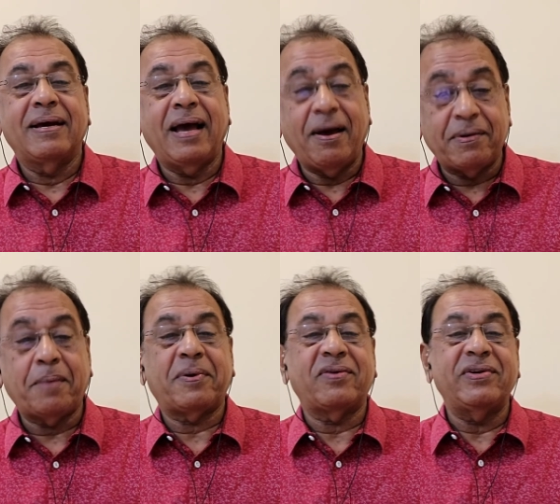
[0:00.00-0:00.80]
I have
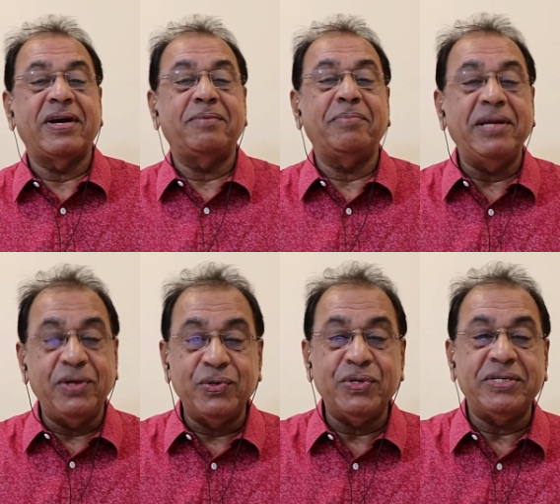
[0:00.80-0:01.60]
represented many
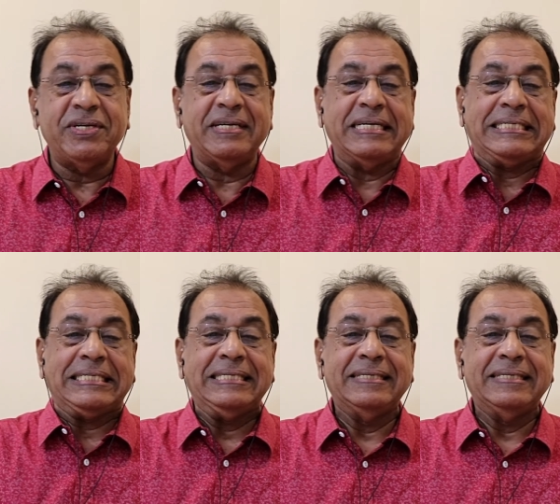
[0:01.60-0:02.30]
universities,